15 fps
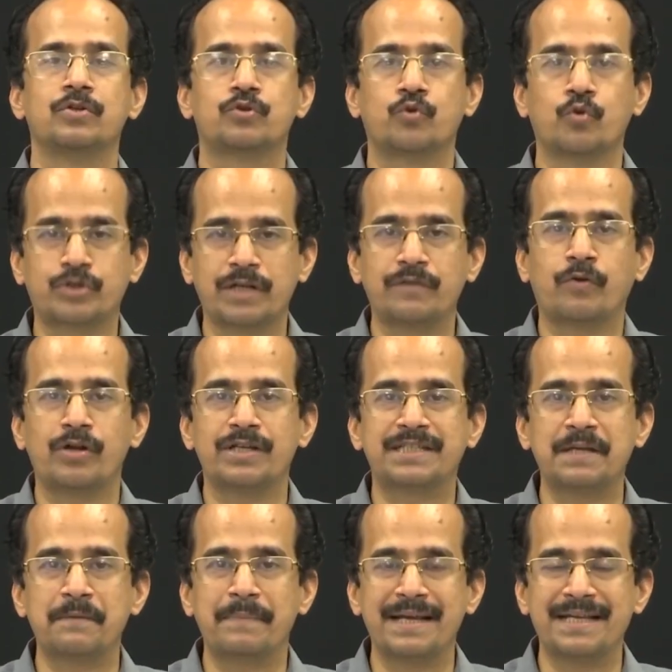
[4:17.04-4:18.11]
Another
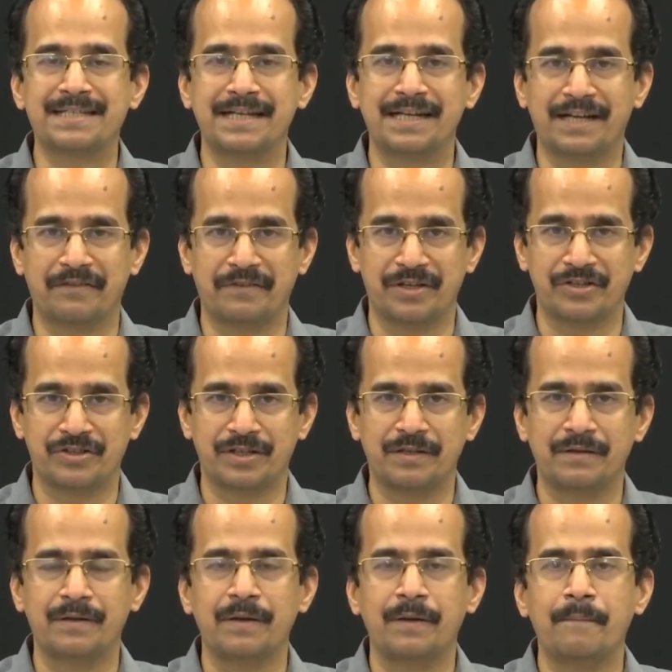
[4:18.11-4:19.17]
example is Bosch
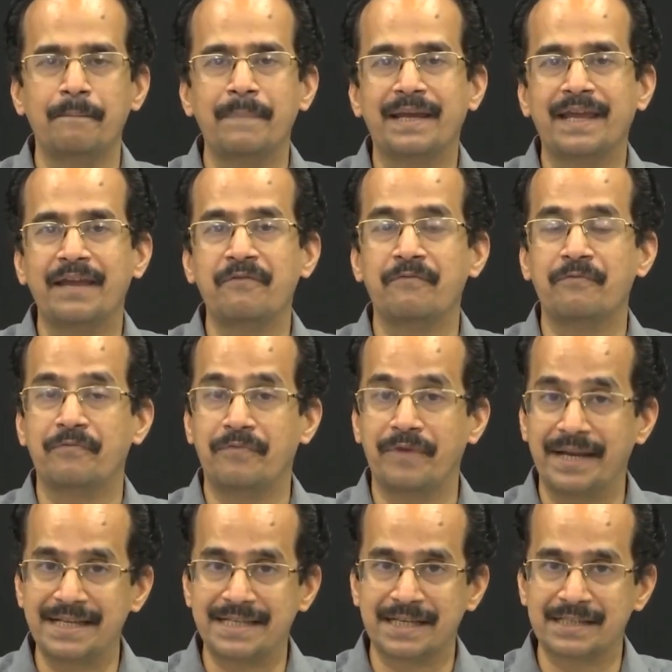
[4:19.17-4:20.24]
India.
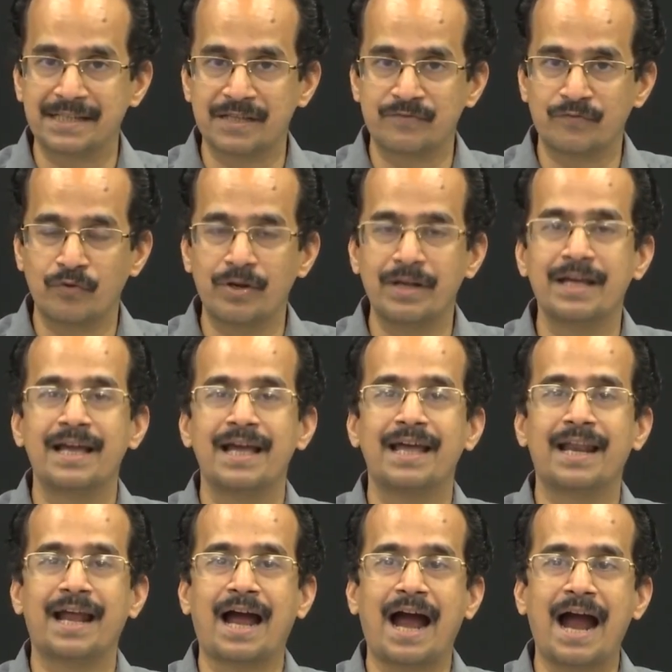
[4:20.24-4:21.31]
In two thousand
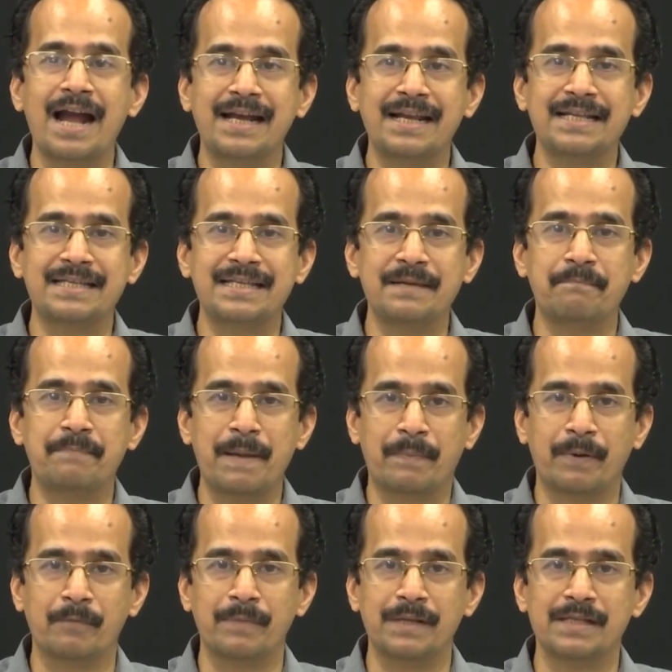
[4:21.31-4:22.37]
two,
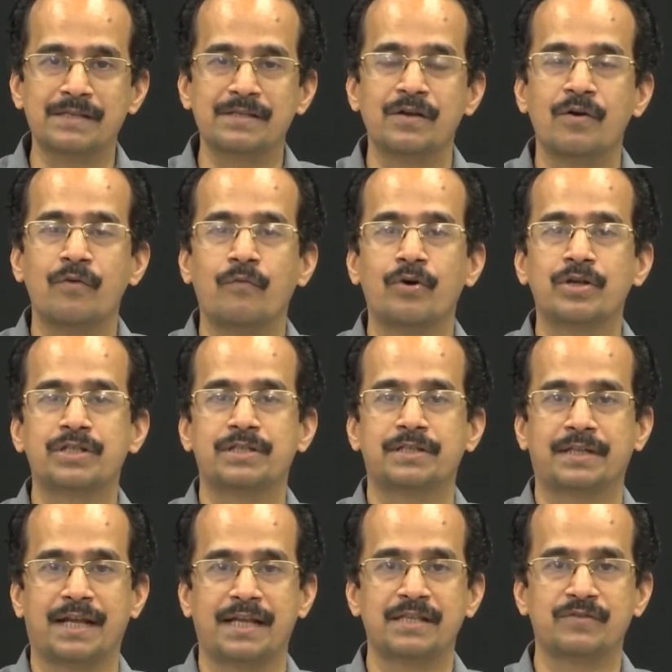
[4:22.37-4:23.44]
emission
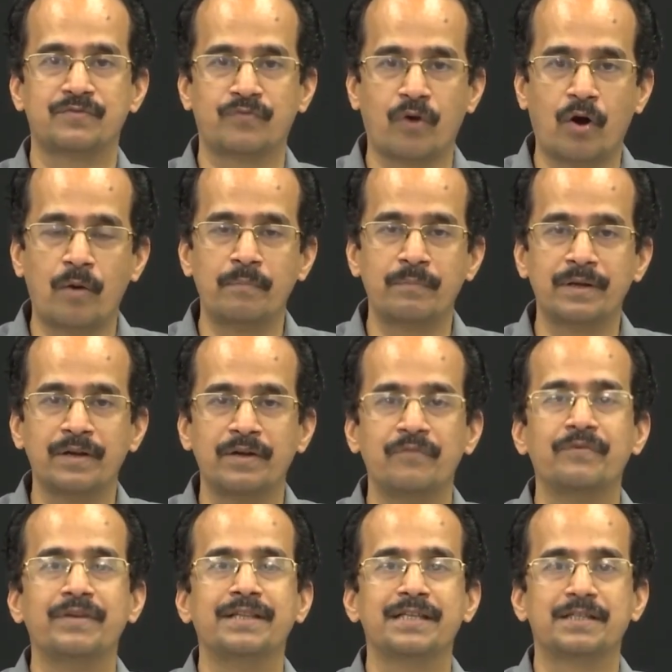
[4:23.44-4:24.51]
related norms
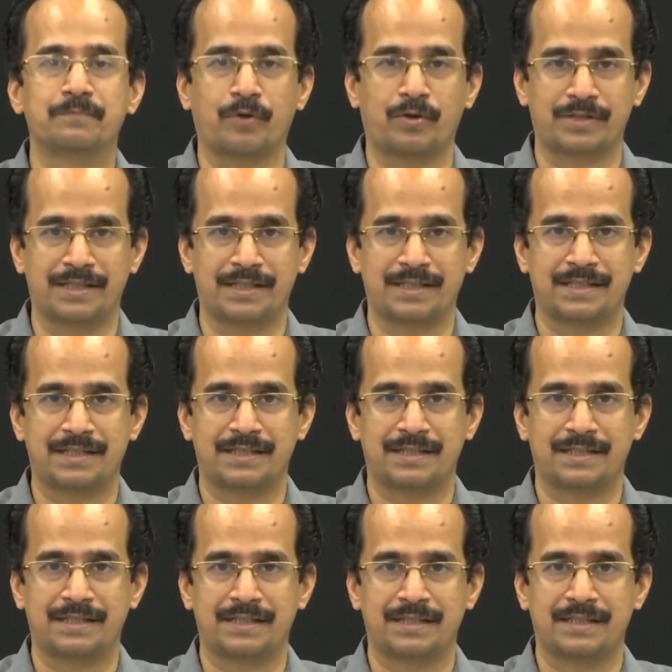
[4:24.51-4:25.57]
Or, or what we
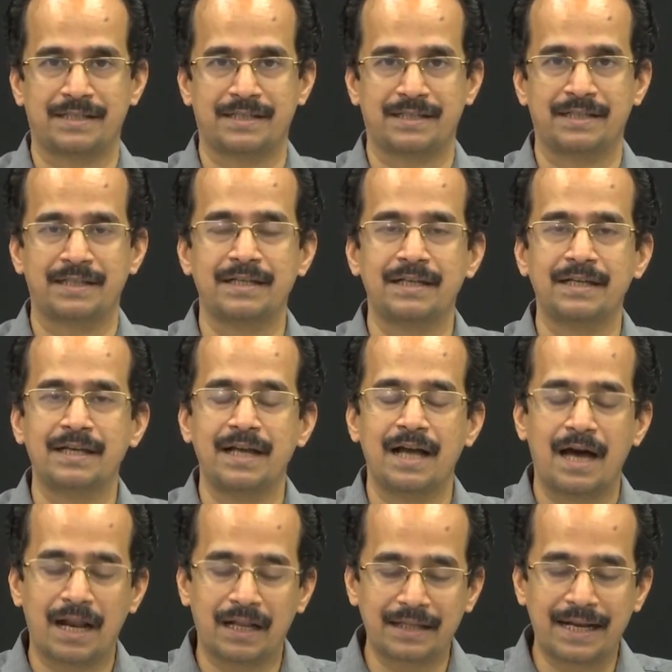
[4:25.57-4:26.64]
call Euro norms
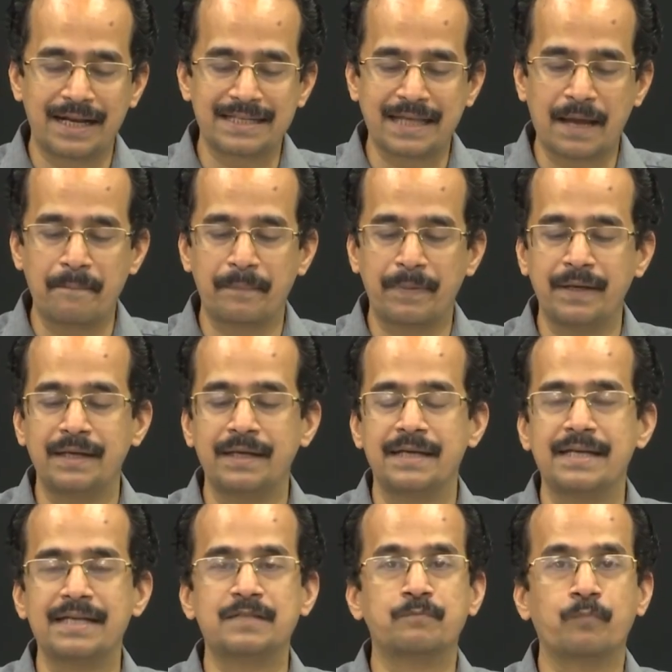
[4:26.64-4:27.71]
about the diesel
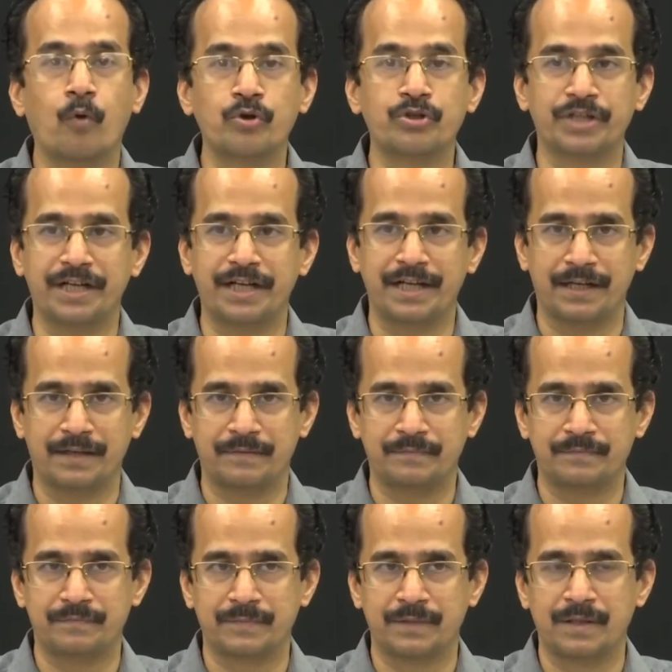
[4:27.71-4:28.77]
engine was
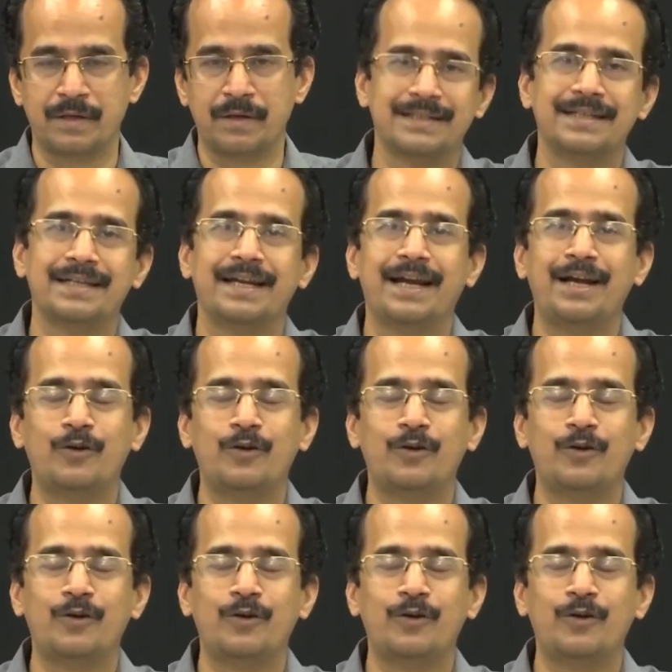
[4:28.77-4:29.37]
changed drastically.